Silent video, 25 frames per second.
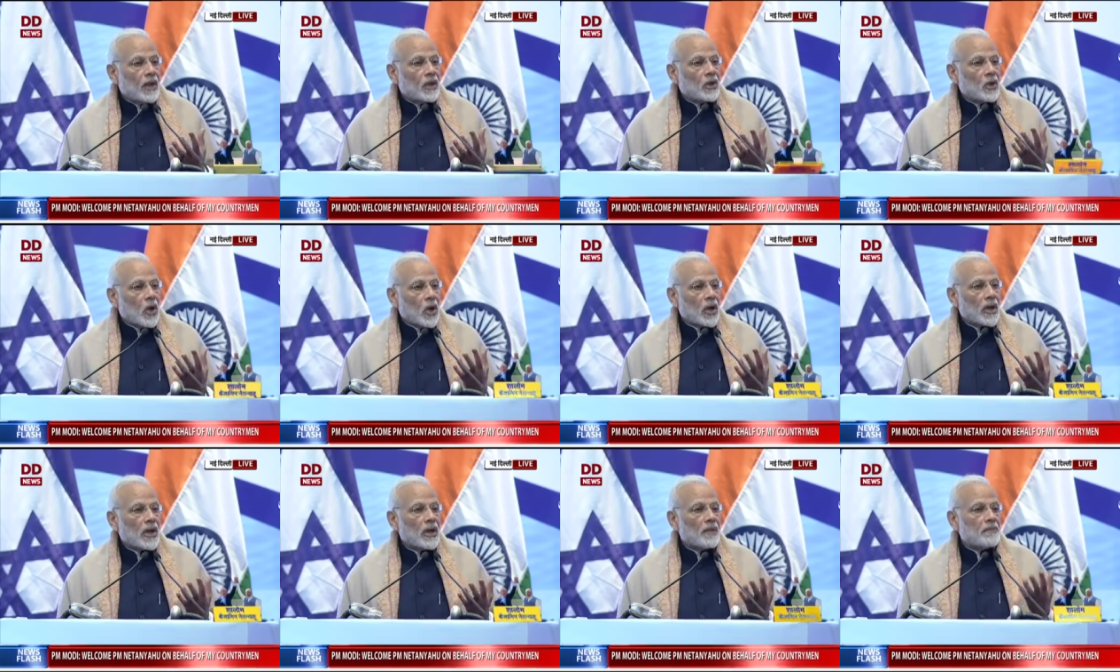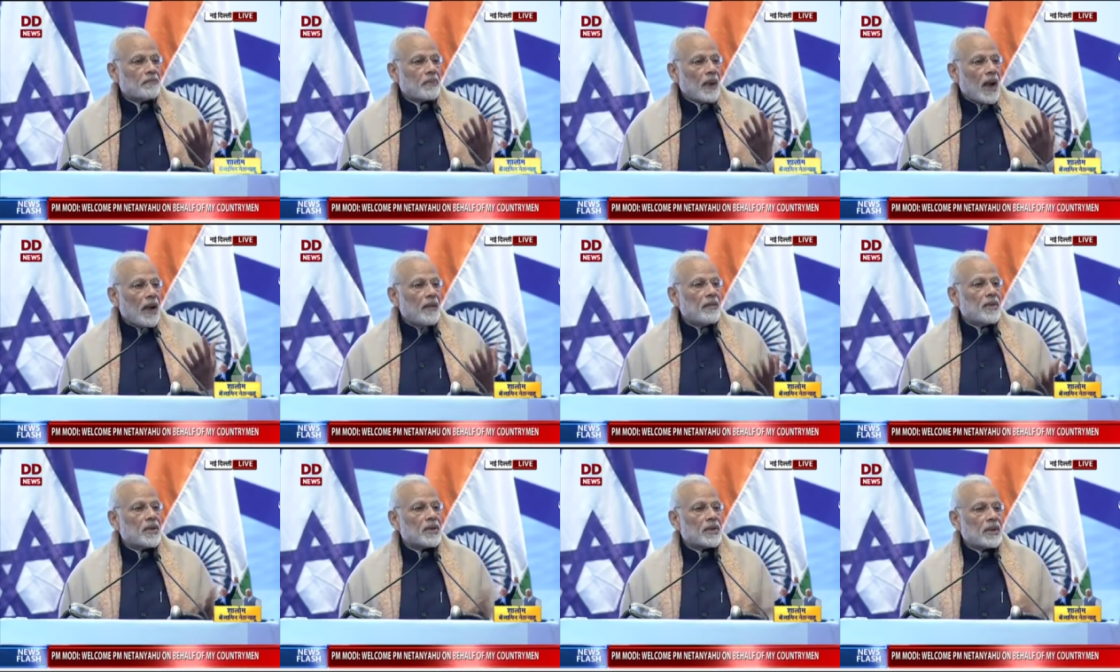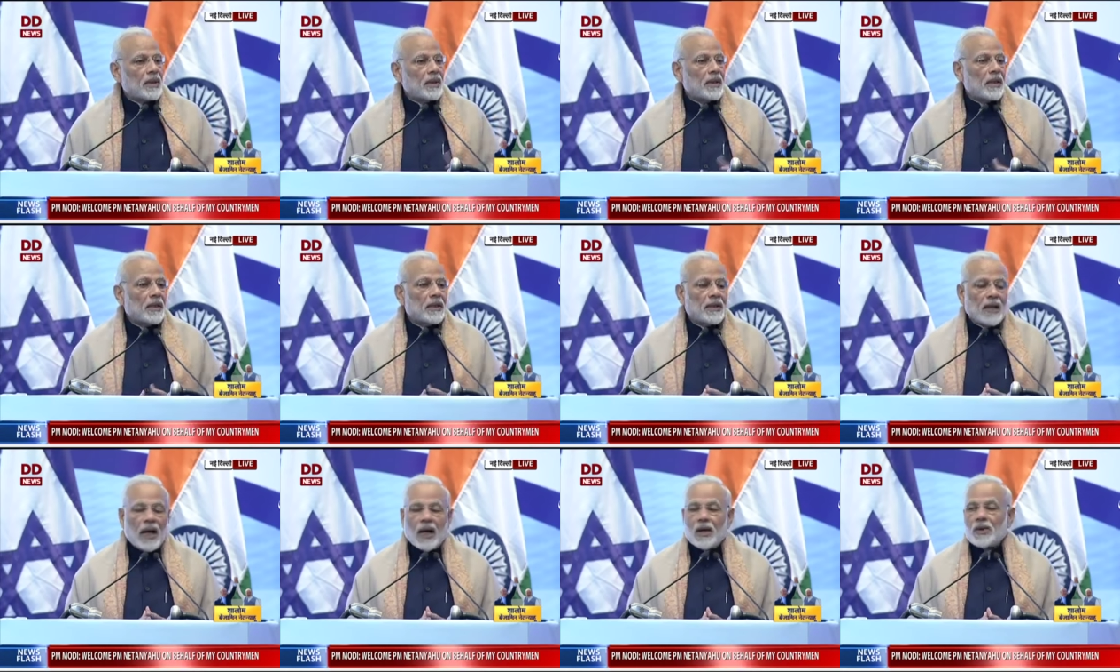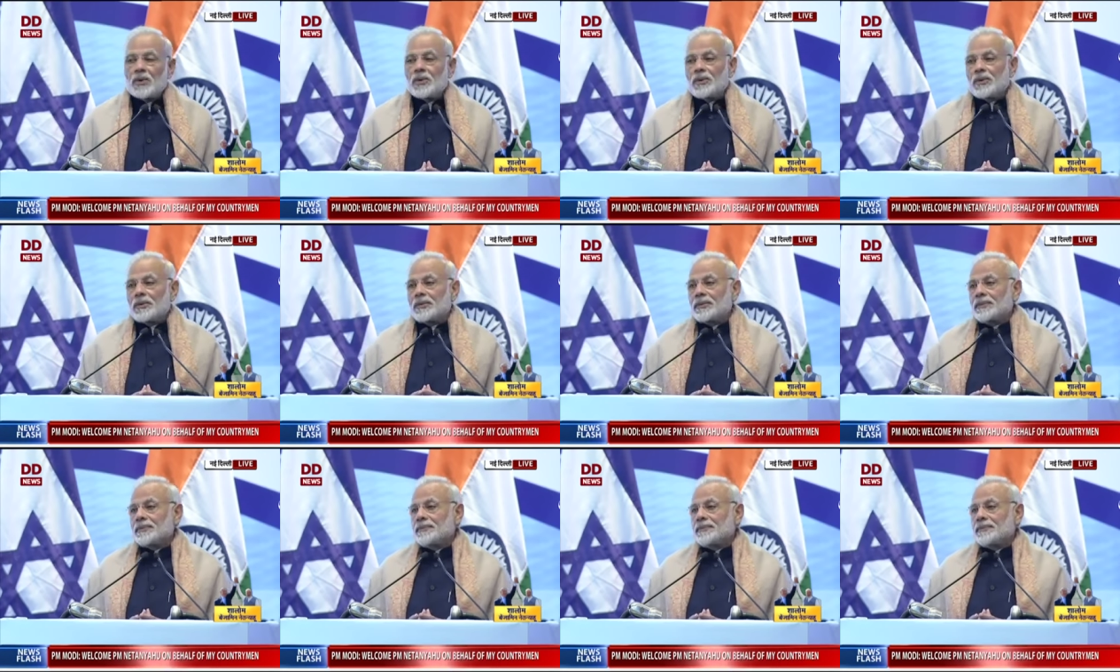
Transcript: talking Prime Minister Netanyahu